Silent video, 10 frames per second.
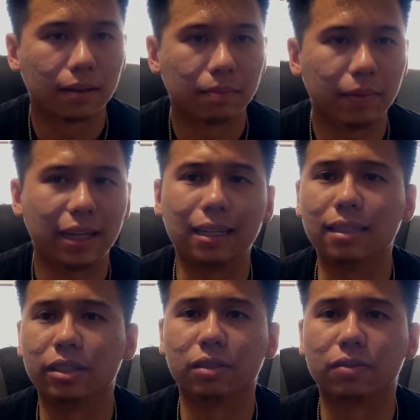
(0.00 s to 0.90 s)
make it
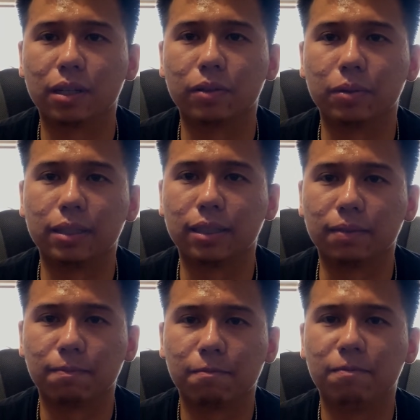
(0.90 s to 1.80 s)
easier for everyone to
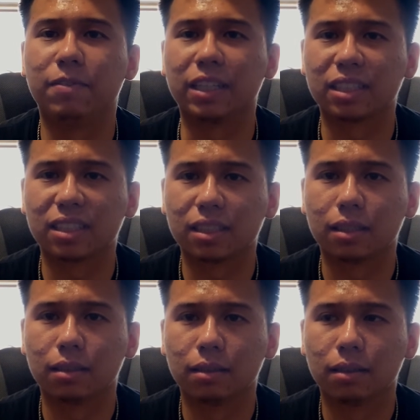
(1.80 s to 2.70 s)
fix
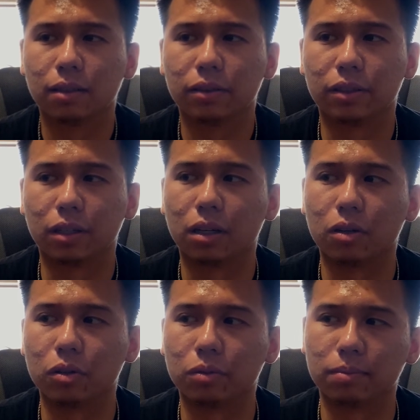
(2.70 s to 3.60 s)
their
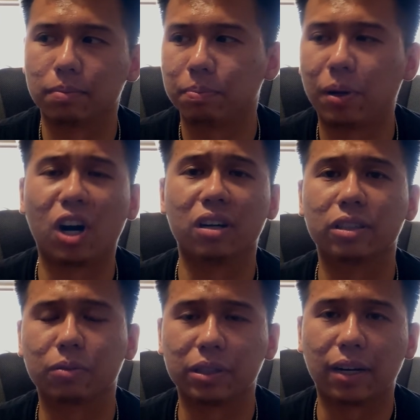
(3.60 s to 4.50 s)
own
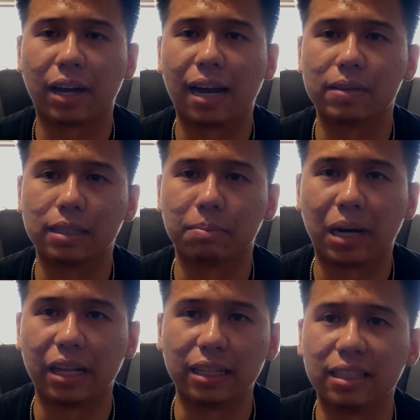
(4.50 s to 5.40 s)
parts without having to
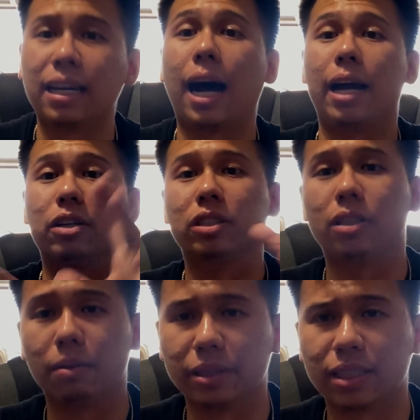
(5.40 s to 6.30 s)
buy the entire
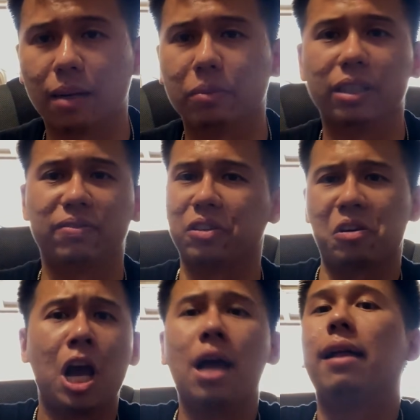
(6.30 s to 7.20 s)
sub-assembly for
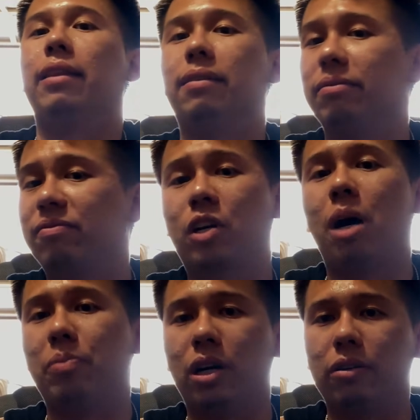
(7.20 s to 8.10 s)
a
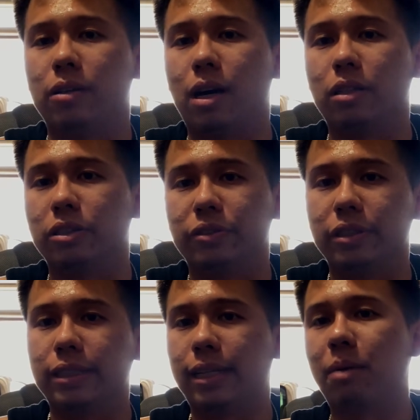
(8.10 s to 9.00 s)
couple $100s. For
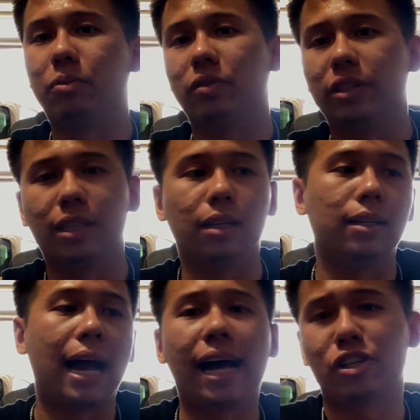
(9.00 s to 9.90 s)
example, the
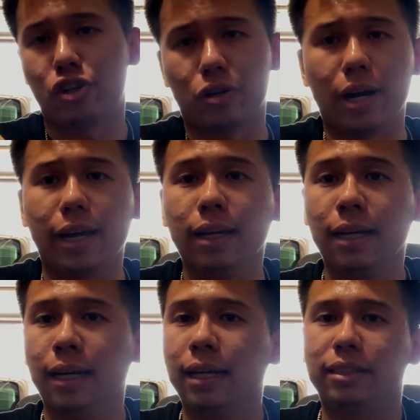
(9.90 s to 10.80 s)
ashtray.
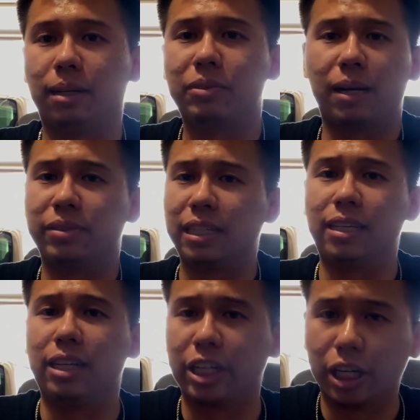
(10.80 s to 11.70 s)
Sometimes the
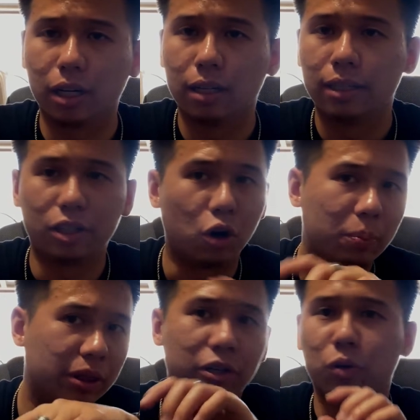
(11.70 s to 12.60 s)
gear to
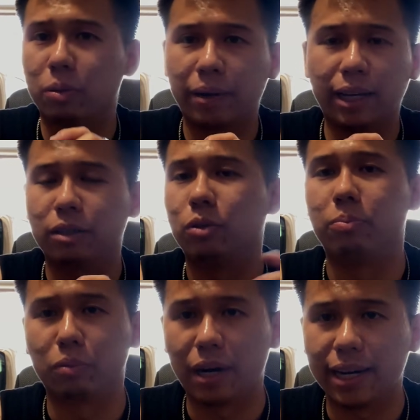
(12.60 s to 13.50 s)
open the door panel will
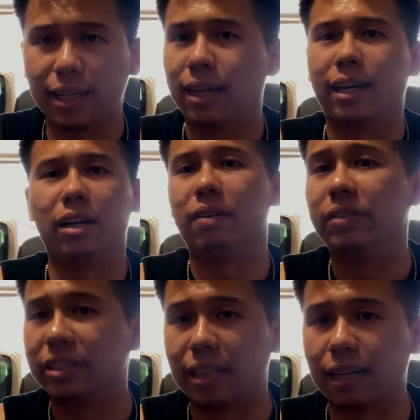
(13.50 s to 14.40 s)
break, and
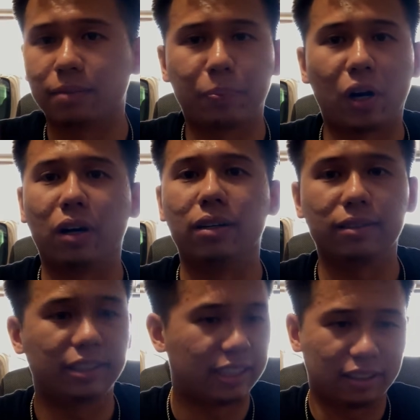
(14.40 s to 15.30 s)
obviously that part,
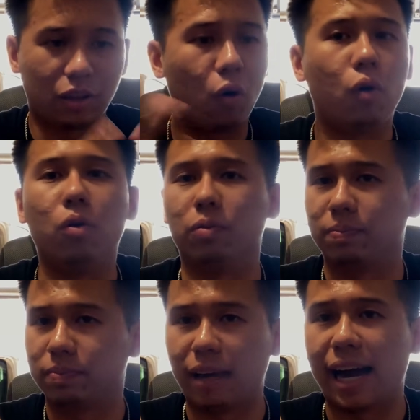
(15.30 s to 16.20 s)
just the whole
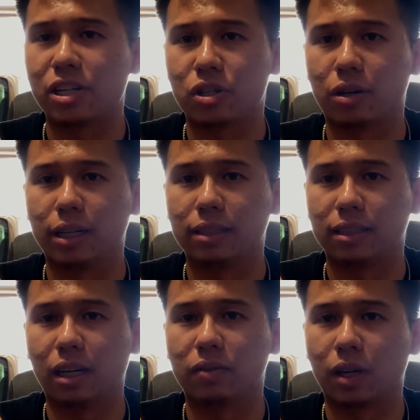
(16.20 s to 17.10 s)
ashtray
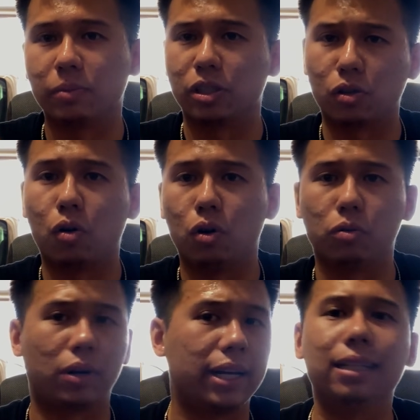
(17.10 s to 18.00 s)
itself comes as a whole,
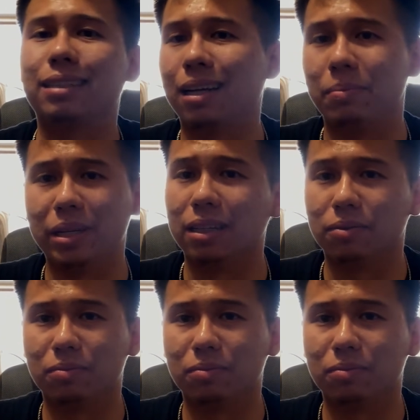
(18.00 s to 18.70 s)
right? It's gonna be